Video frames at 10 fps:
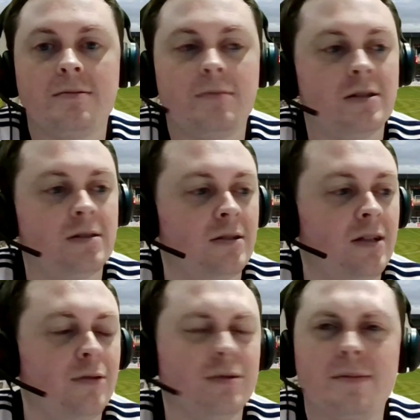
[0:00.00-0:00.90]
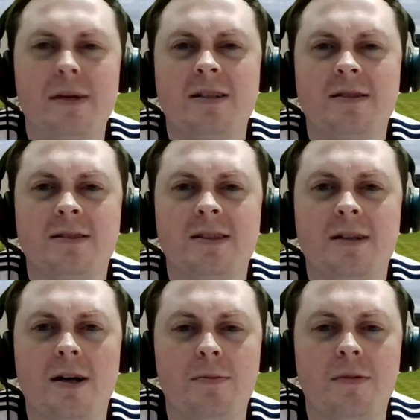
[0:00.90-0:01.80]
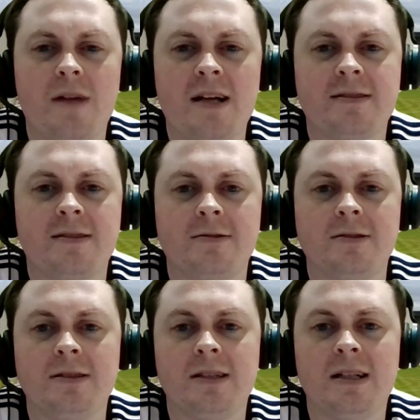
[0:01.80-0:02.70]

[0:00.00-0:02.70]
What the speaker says: Marcel O'Neill was the manager at the time of Leicester, and